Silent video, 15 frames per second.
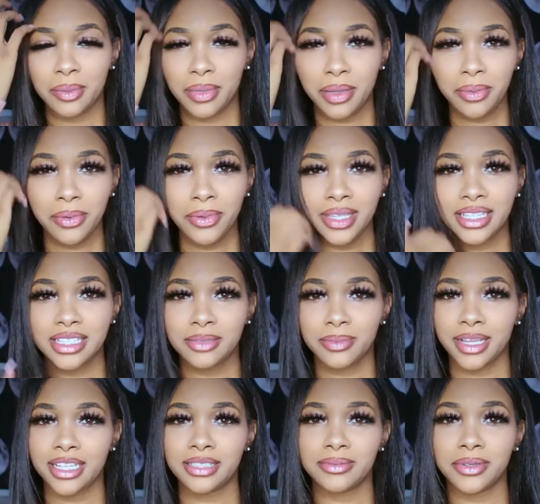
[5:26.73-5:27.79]
People with this
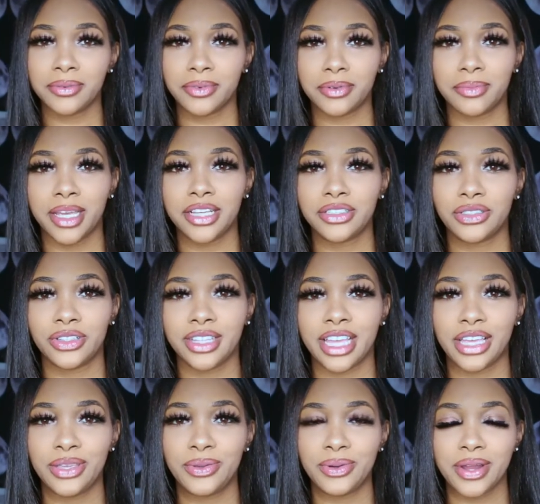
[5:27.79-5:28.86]
placement will make sure
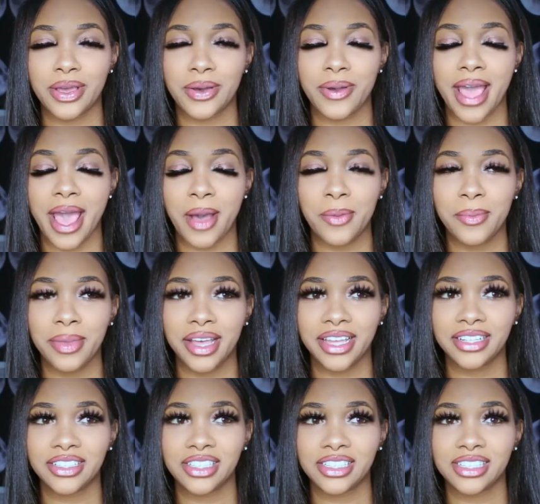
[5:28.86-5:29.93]
that you know how
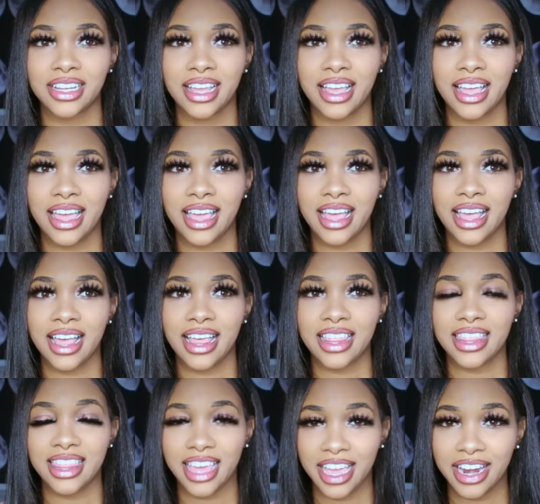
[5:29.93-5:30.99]
much
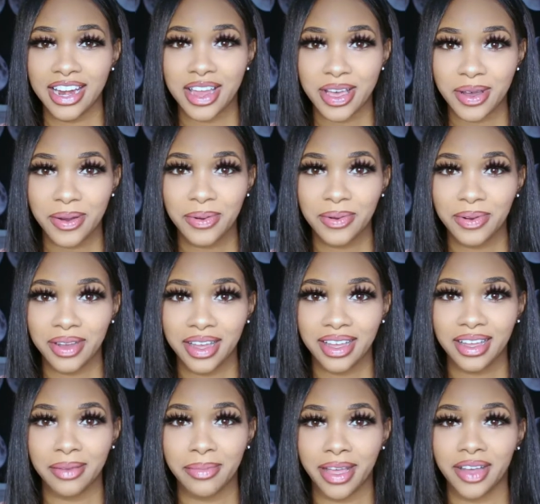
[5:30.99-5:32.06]
they know
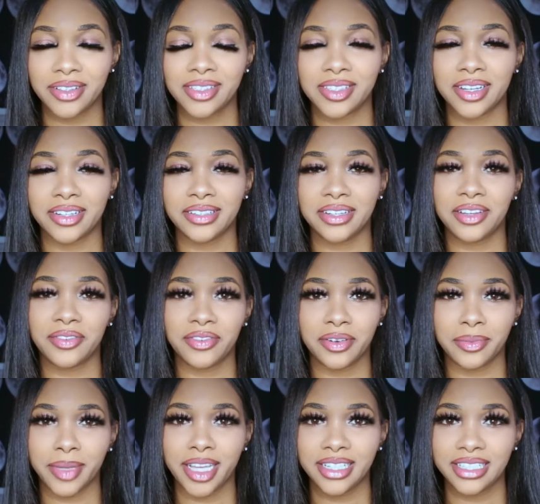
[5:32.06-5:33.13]
about certain
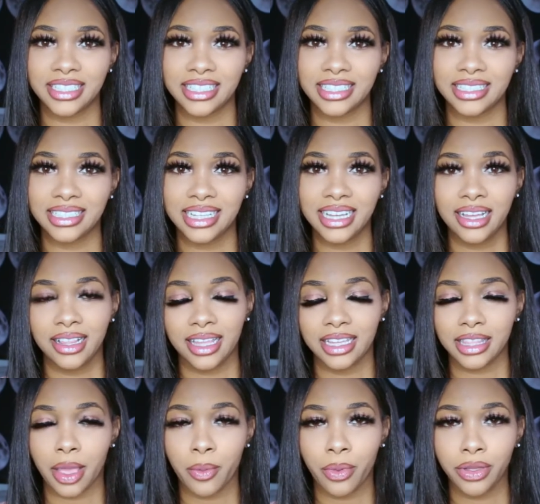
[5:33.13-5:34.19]
information.
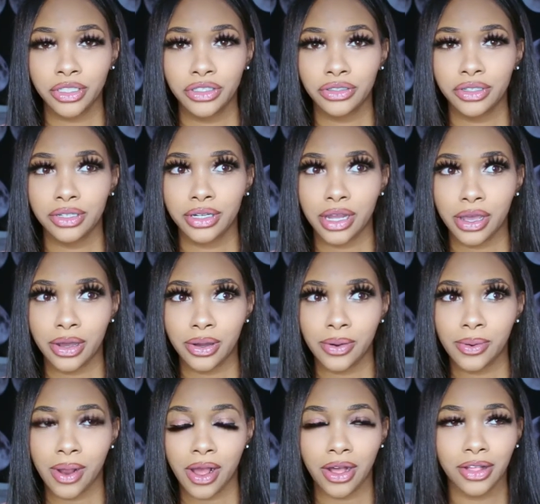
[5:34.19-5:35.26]
Like, they want you to
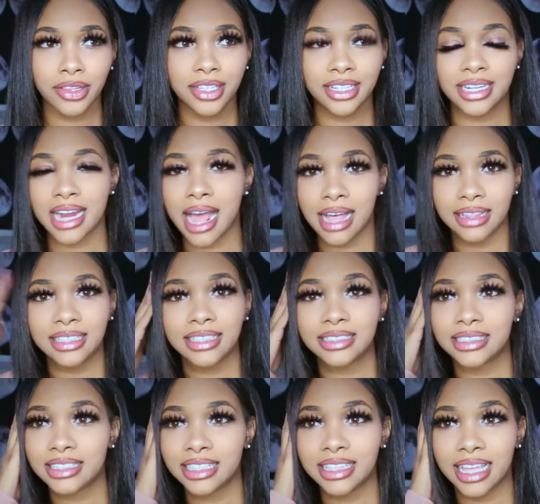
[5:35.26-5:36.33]
know all the
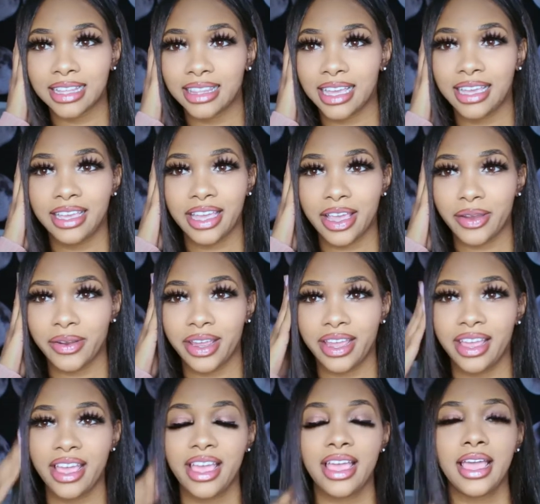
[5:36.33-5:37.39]
knowledge that they
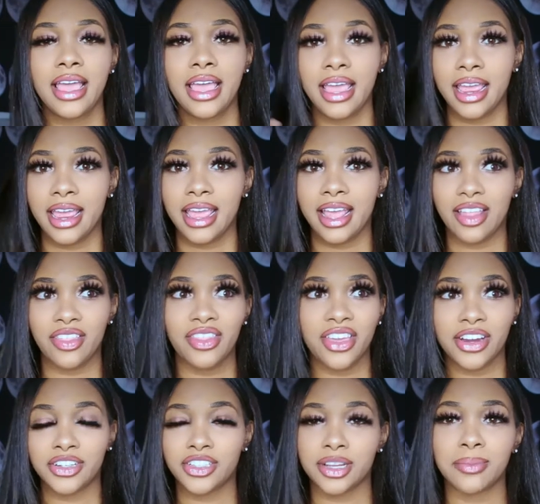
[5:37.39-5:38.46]
carry in
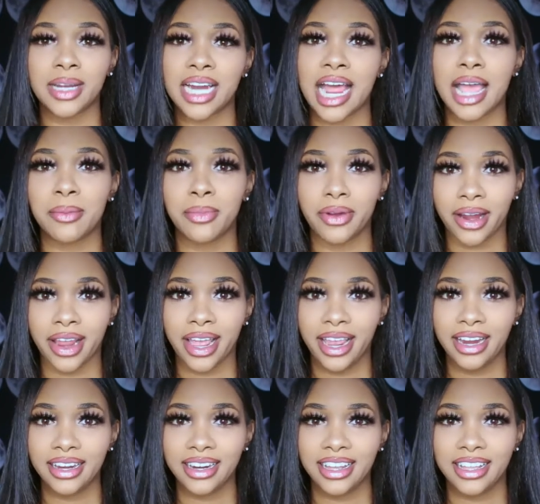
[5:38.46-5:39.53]
their Gemini brain.